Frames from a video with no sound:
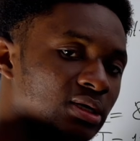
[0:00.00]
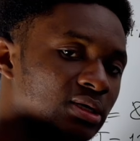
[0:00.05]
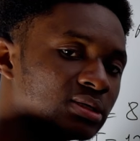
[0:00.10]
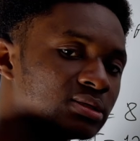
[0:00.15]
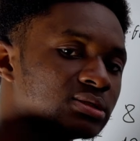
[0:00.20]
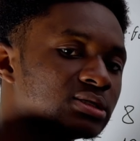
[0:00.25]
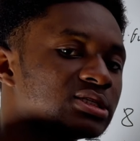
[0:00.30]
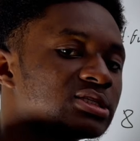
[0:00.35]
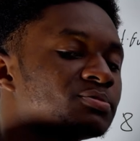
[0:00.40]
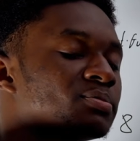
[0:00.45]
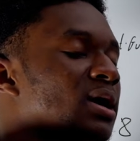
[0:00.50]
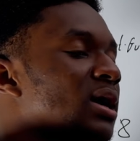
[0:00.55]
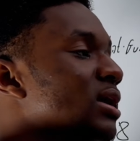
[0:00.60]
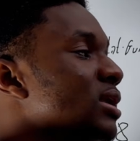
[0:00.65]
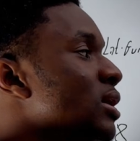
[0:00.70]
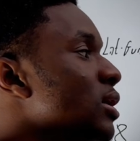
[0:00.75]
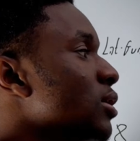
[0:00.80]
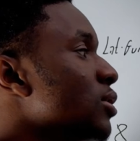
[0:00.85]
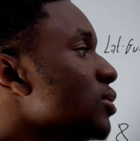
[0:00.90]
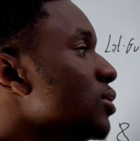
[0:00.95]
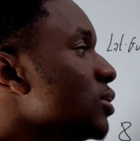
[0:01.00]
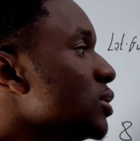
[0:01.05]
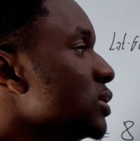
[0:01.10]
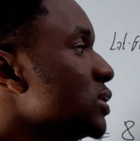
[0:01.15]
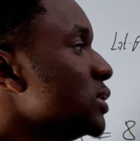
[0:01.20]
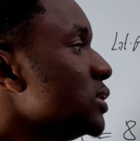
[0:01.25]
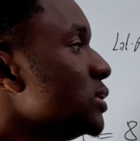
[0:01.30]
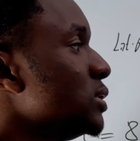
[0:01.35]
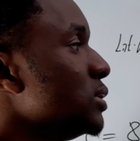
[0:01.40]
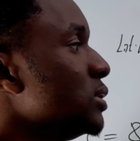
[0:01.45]
the spinal cord.
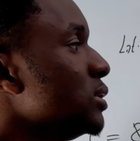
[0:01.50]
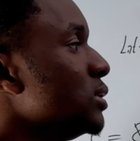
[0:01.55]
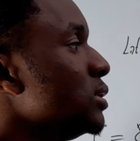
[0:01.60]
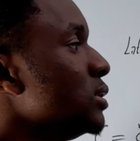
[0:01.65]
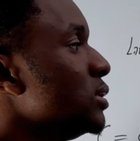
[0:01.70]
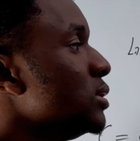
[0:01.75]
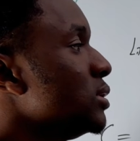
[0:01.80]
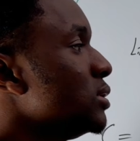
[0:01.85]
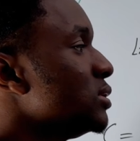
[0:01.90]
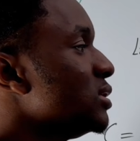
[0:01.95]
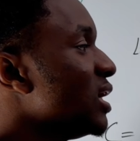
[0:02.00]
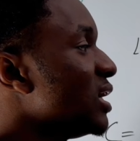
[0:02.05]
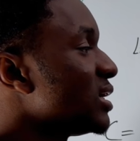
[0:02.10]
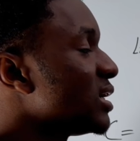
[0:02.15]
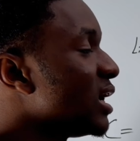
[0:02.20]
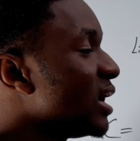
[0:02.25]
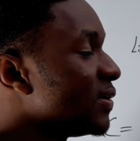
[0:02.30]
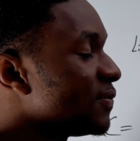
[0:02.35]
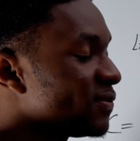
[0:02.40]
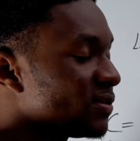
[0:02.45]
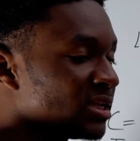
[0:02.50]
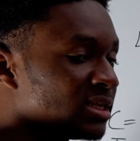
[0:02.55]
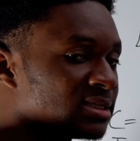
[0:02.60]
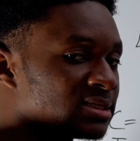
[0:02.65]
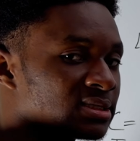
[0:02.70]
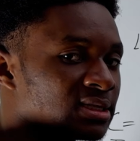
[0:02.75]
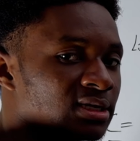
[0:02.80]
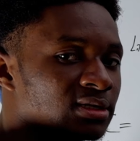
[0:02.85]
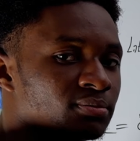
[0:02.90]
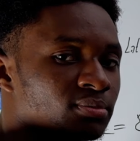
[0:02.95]
that I've
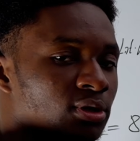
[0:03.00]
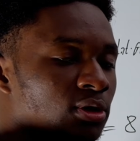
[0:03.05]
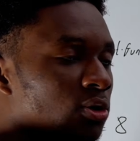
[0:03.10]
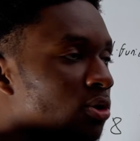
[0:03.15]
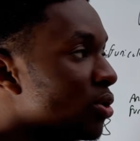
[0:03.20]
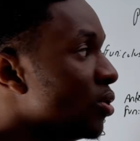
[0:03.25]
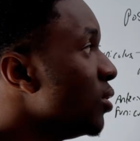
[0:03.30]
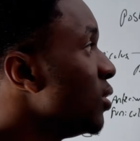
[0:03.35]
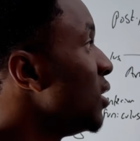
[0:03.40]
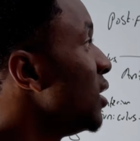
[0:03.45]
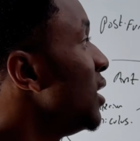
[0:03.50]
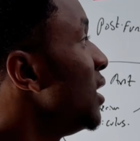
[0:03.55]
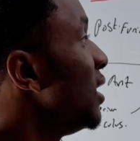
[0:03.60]
listed below.